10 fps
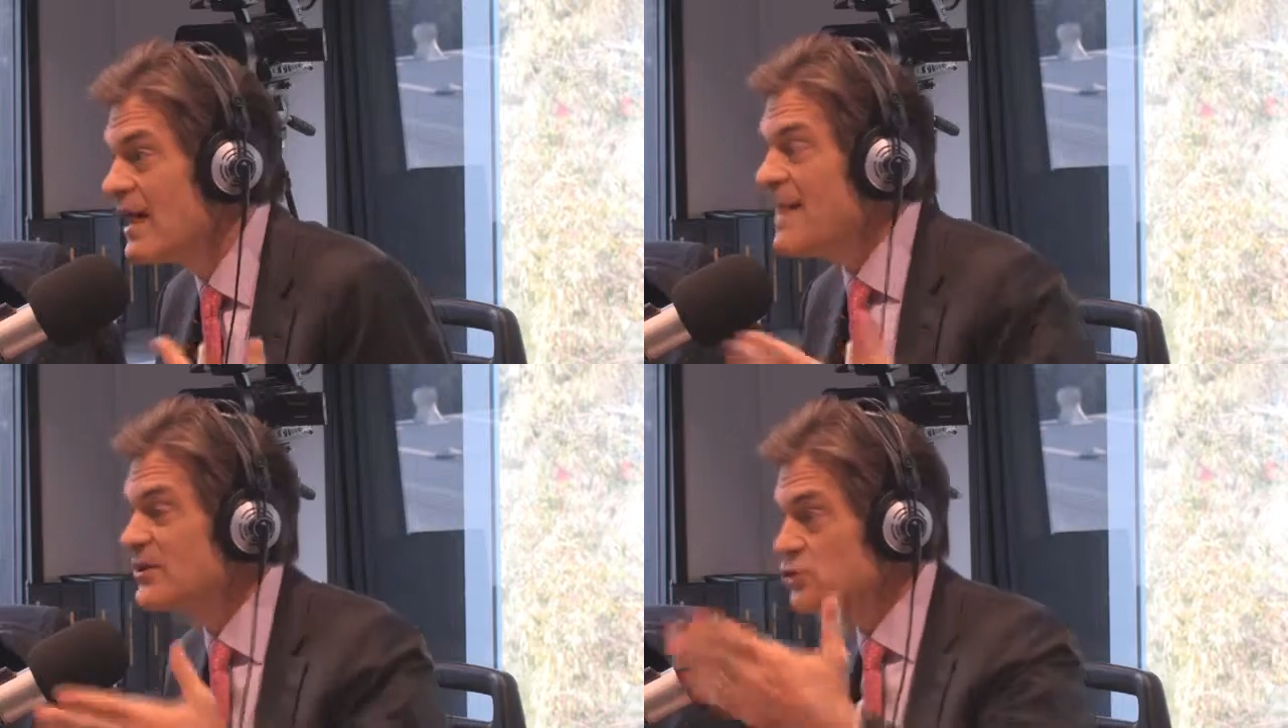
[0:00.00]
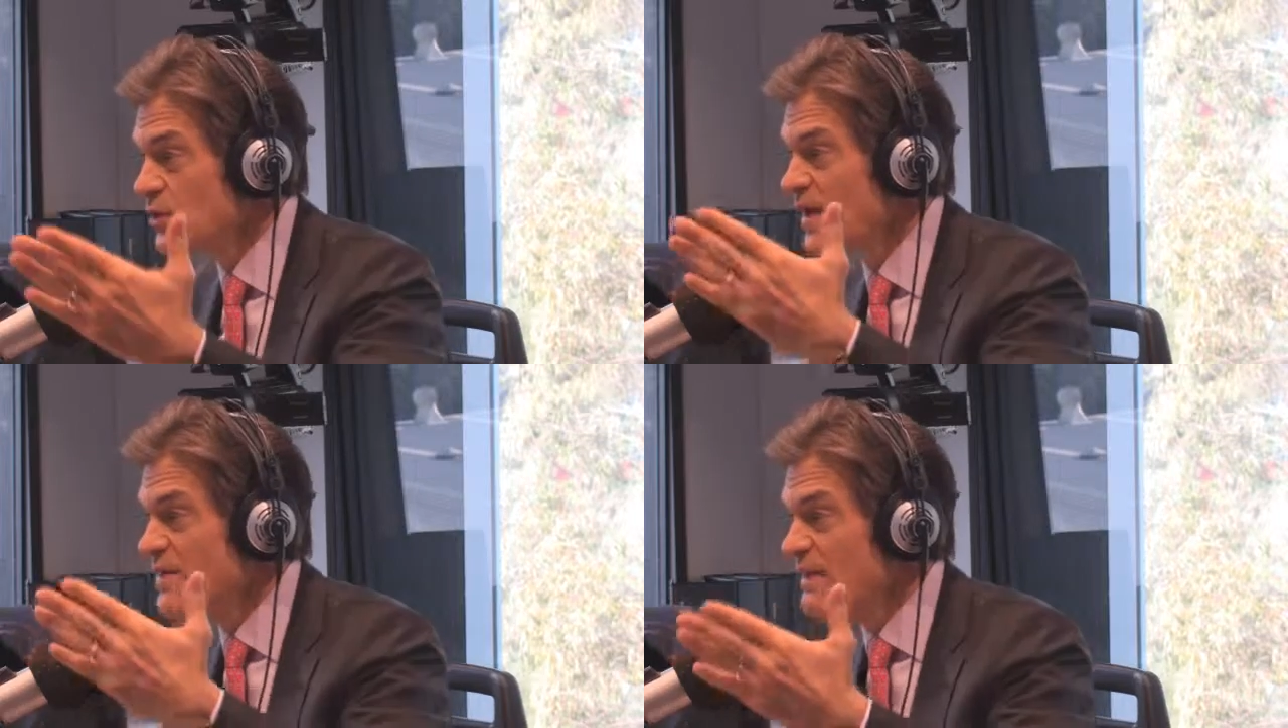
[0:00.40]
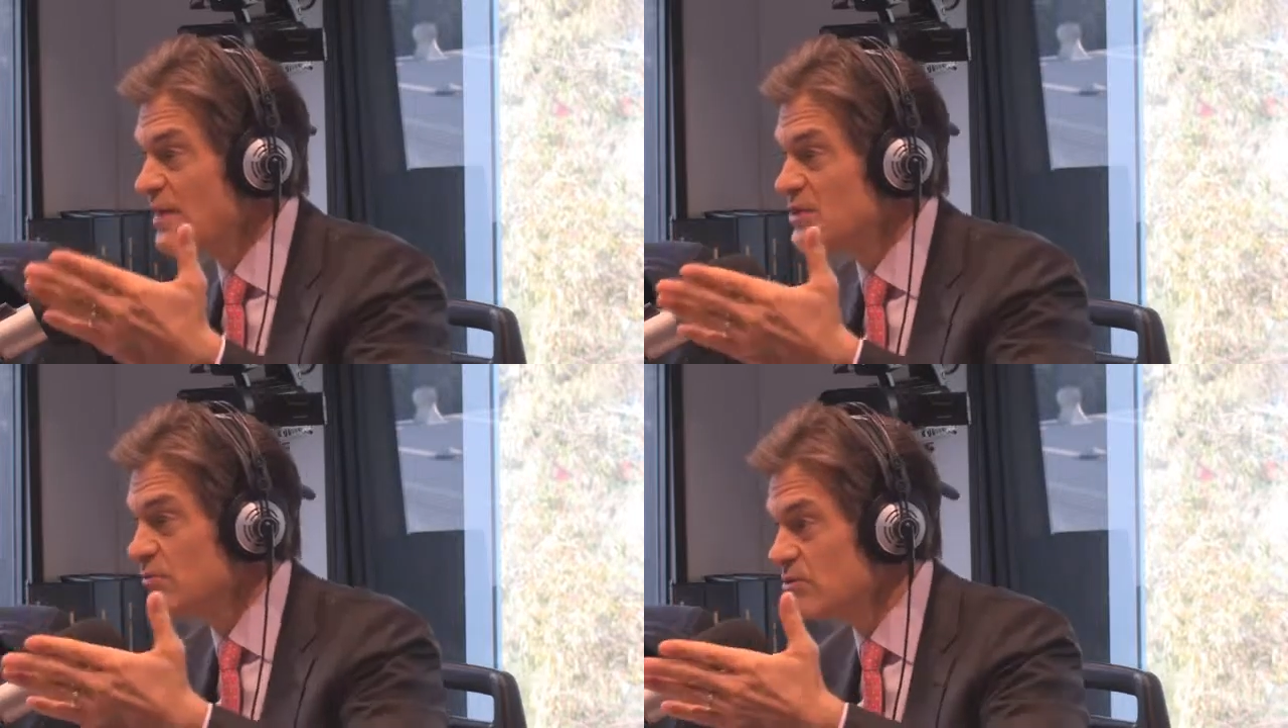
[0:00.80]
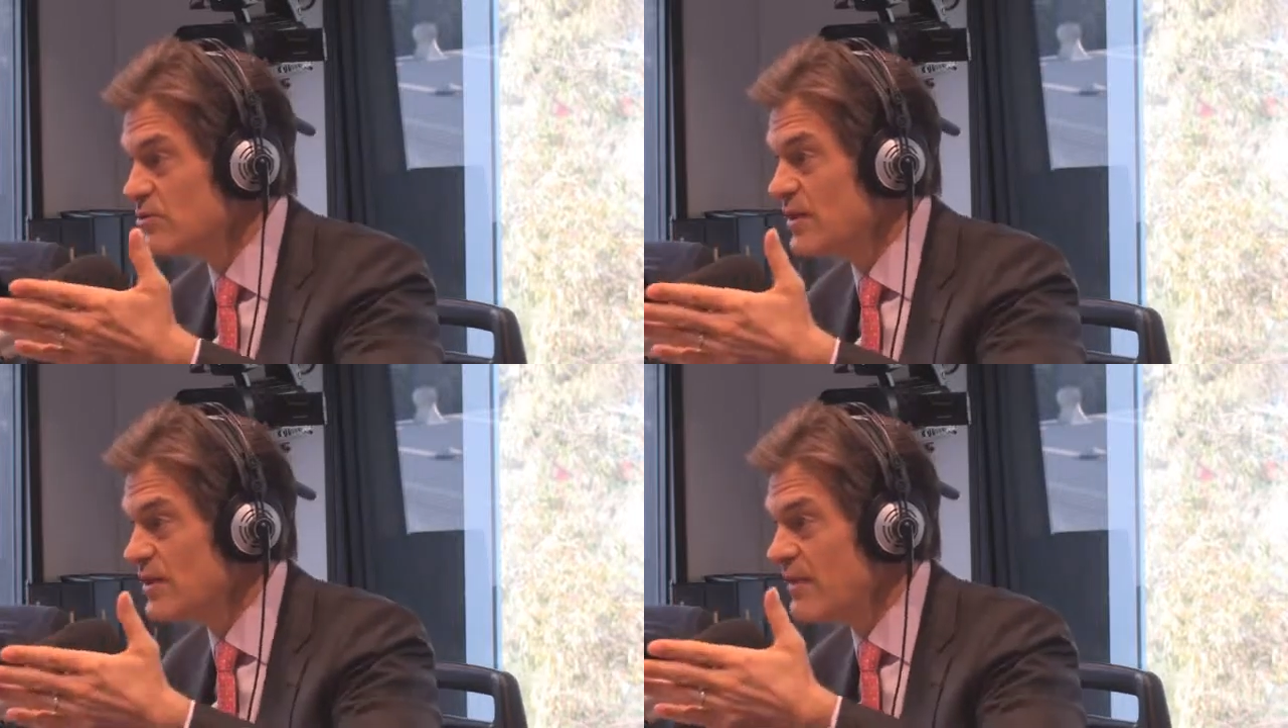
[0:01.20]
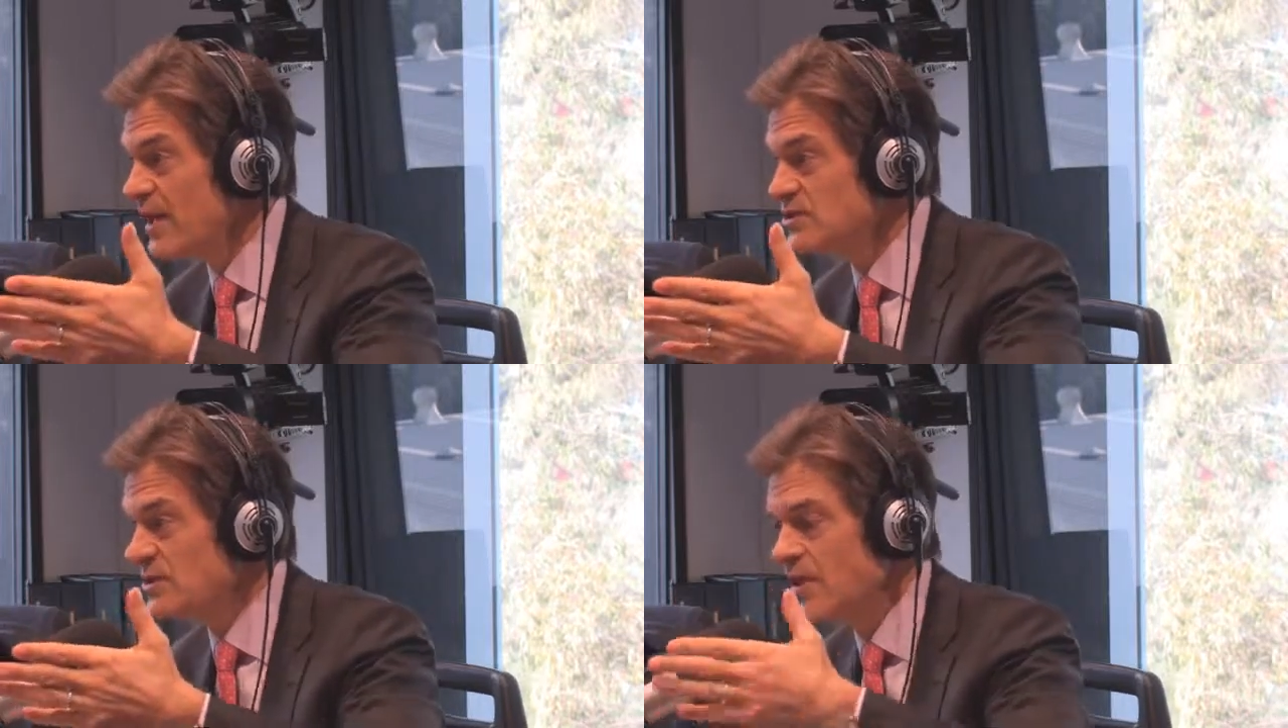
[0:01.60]
In that survey that I mentioned with New Idea
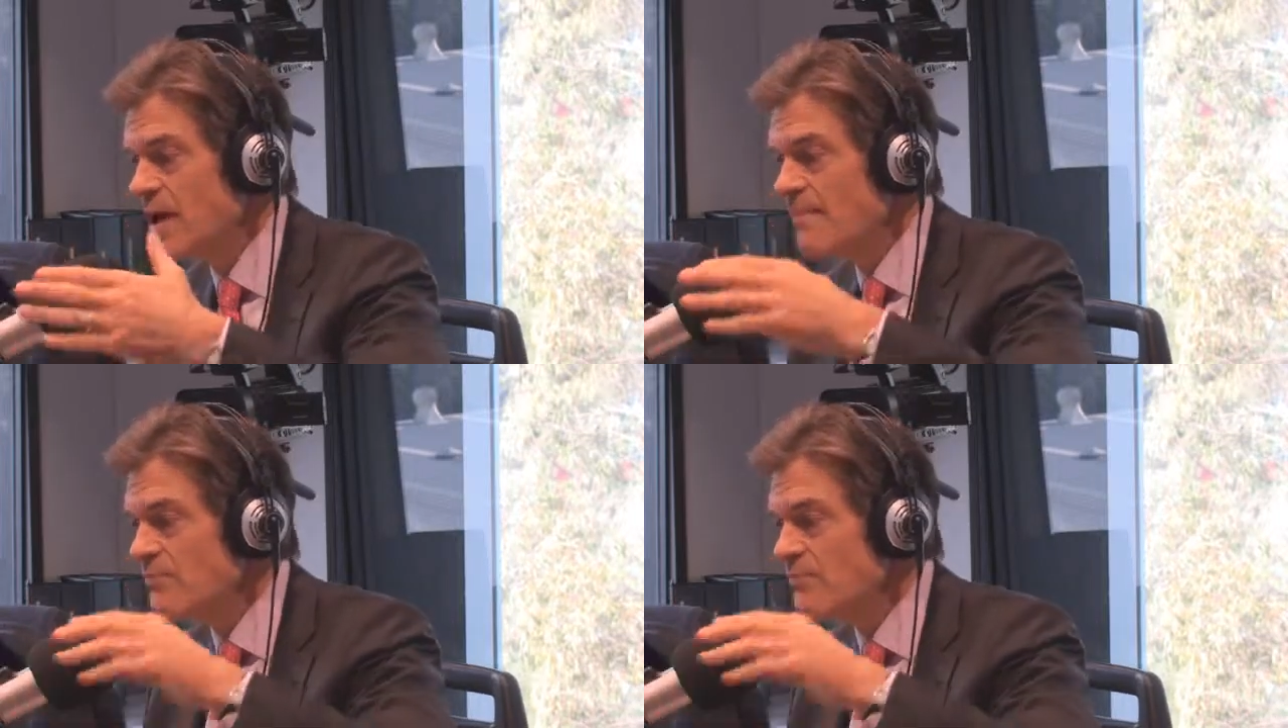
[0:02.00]
Magazine,